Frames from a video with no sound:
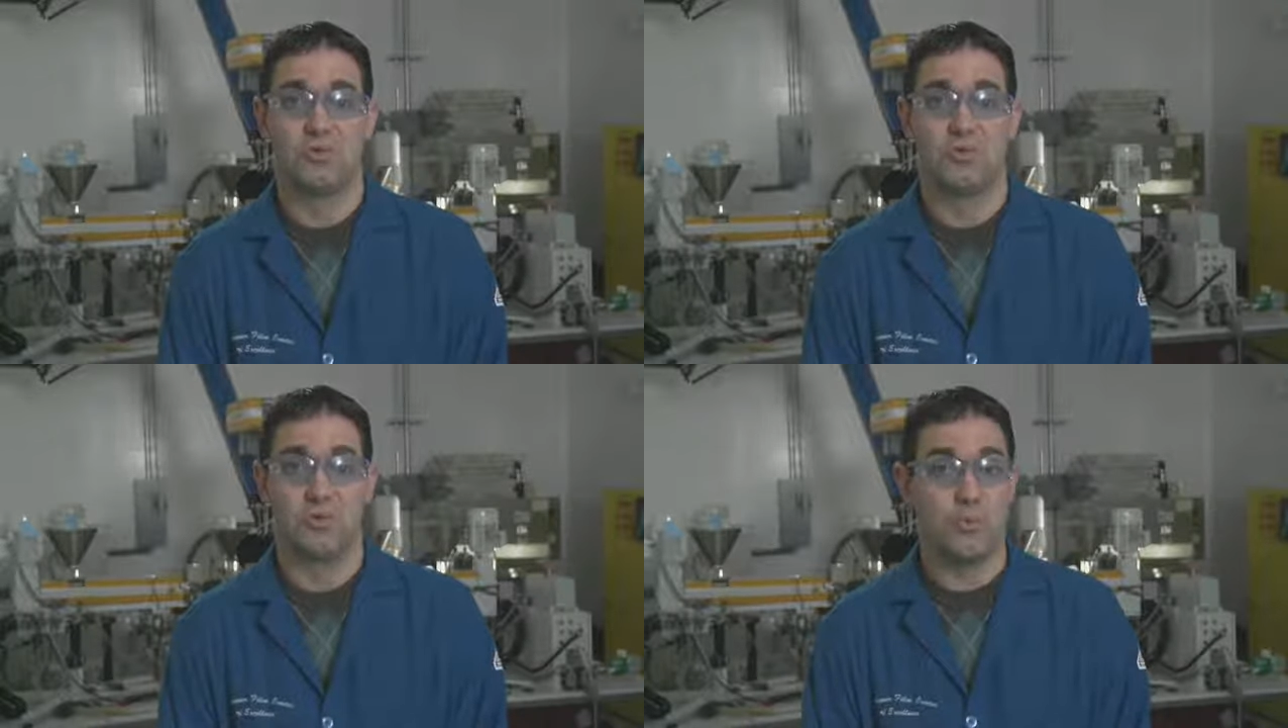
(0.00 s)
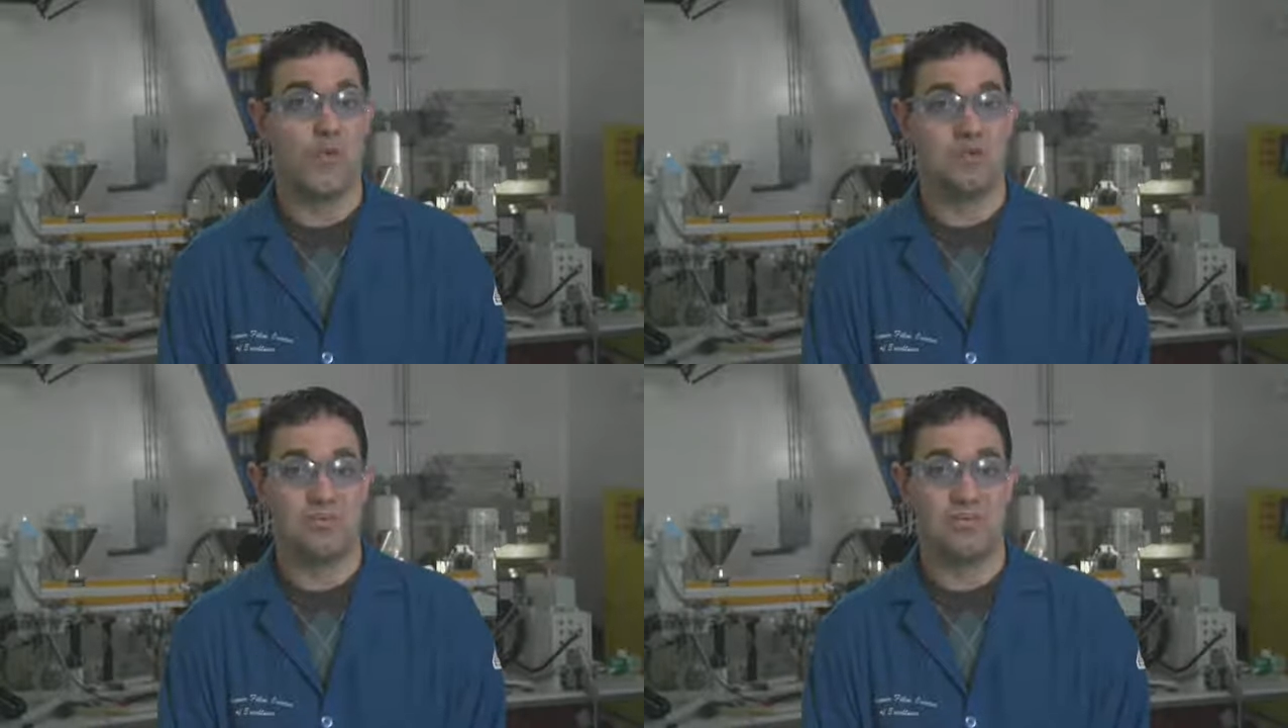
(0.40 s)
Were you
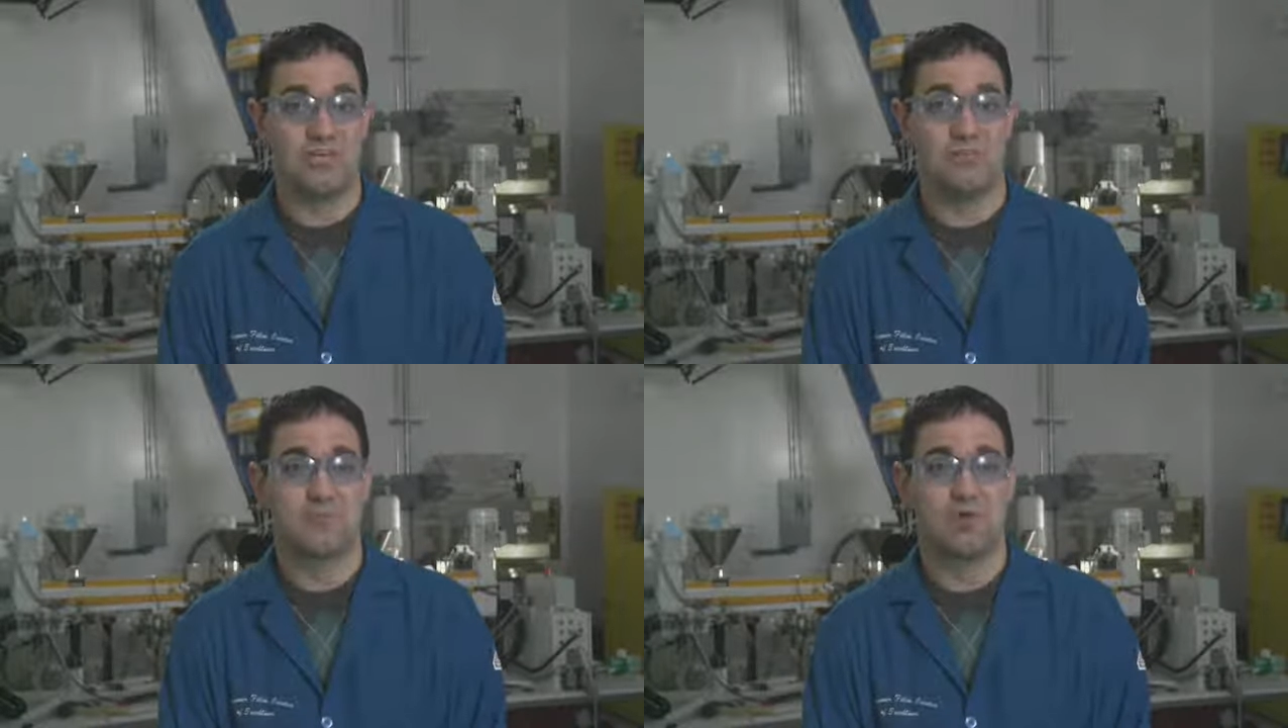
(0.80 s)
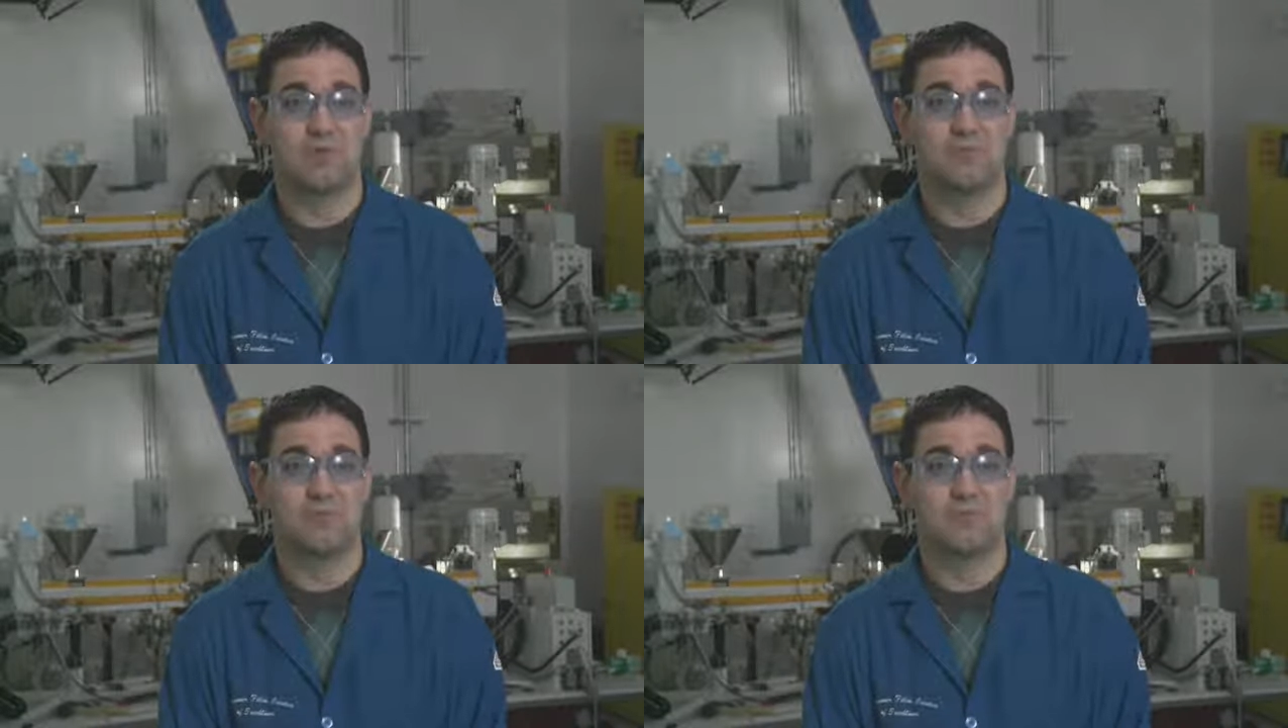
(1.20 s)
able to place them
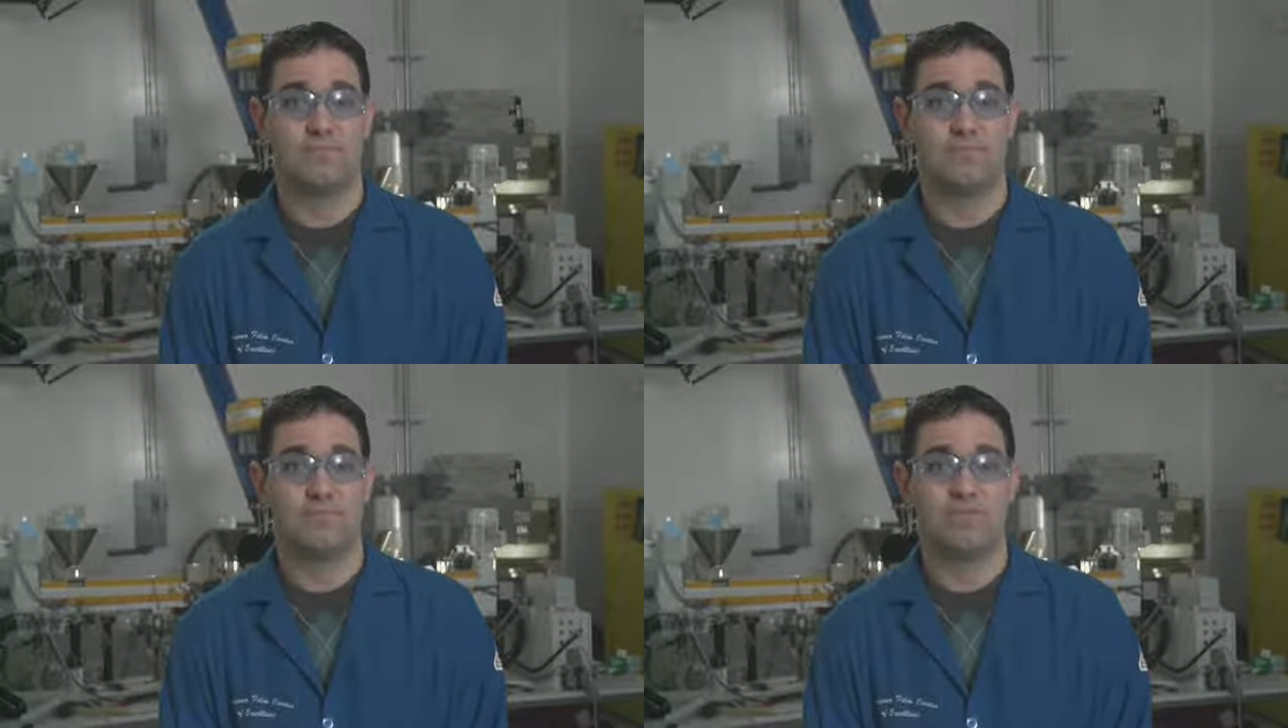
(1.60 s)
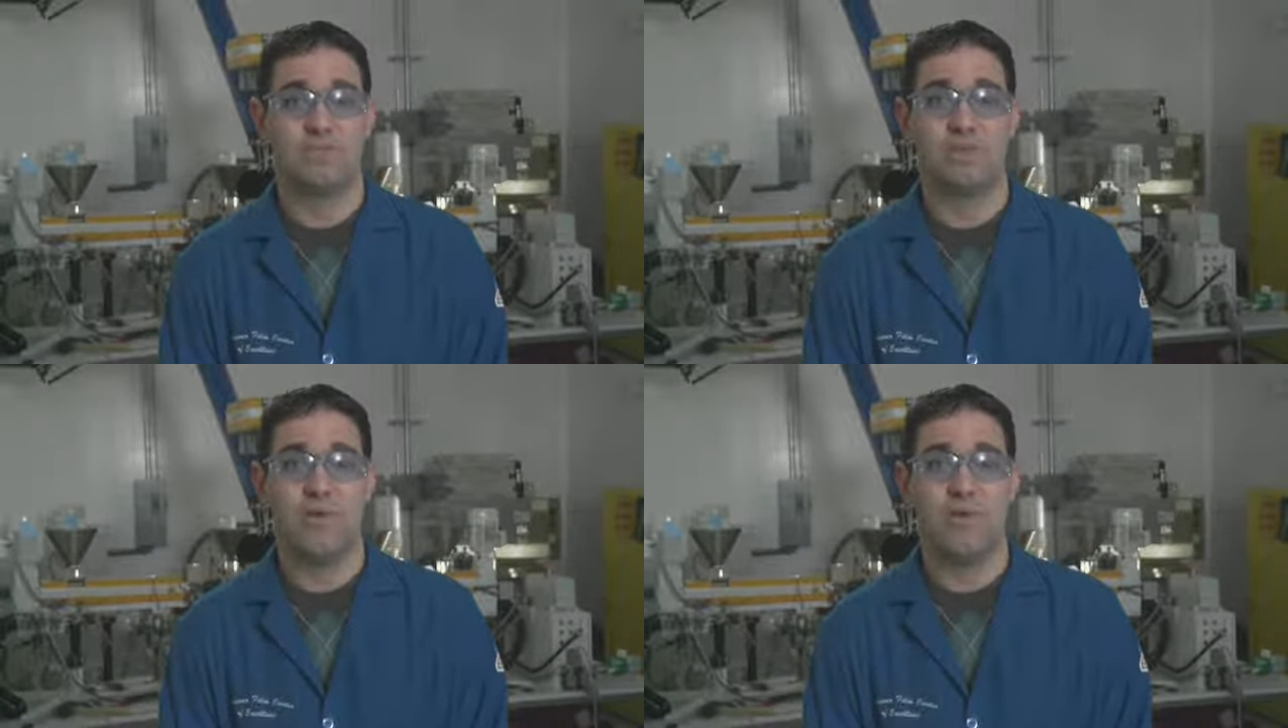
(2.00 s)
all? You